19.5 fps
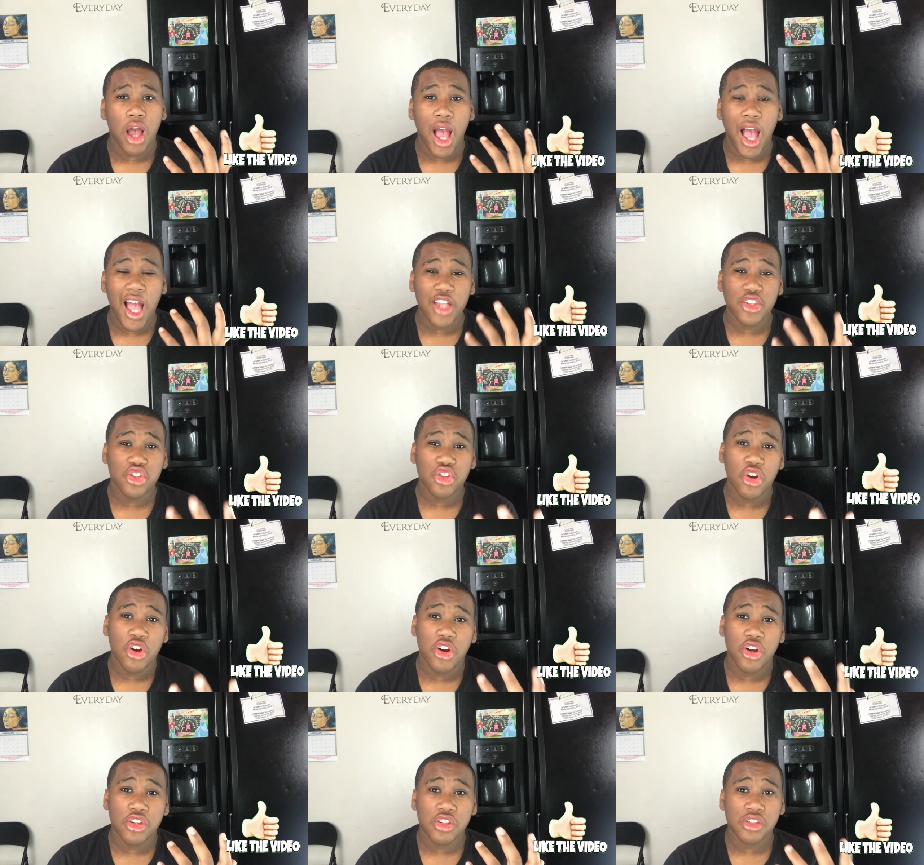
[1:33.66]
I
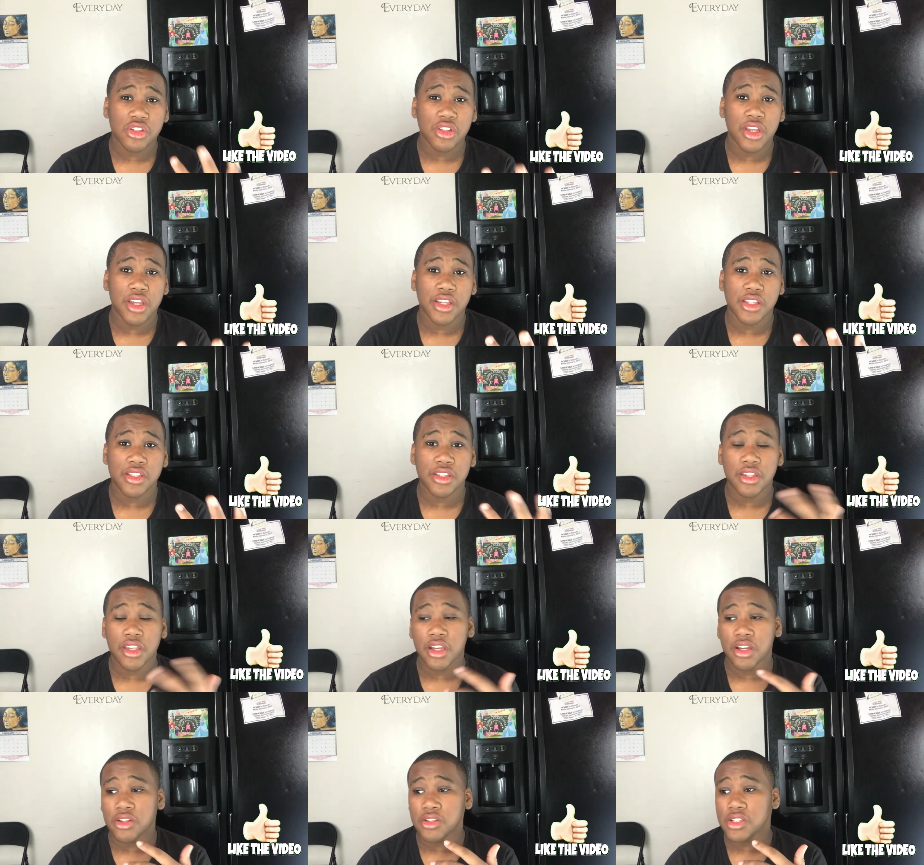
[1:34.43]
charge less, you
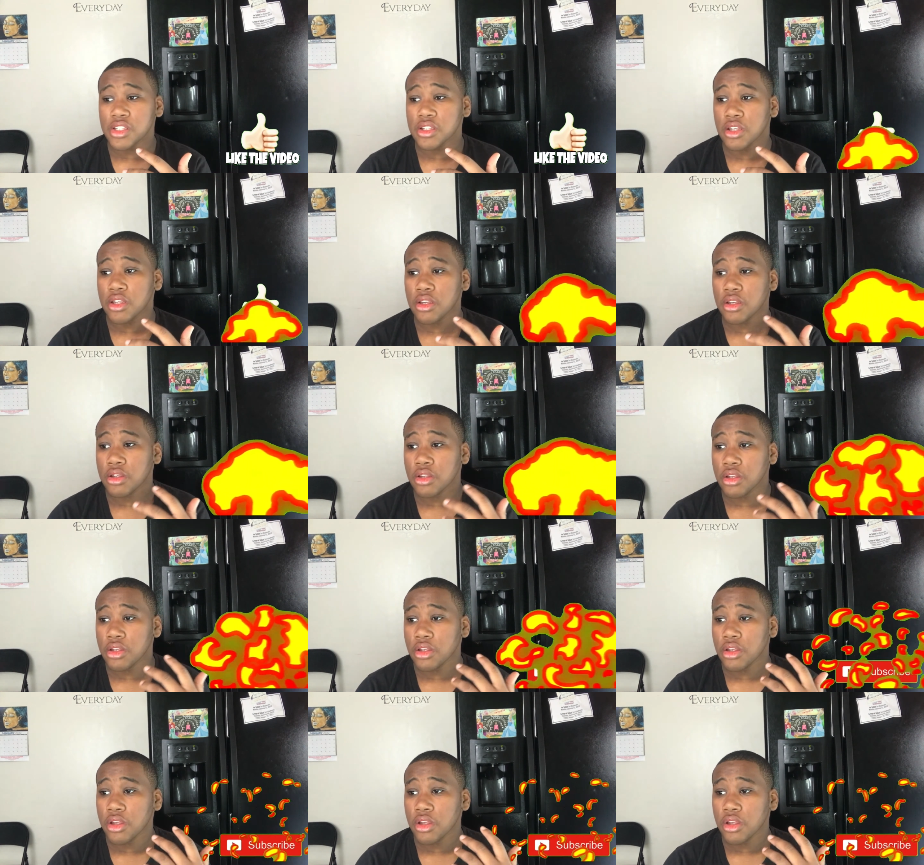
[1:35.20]
know what I'm saying?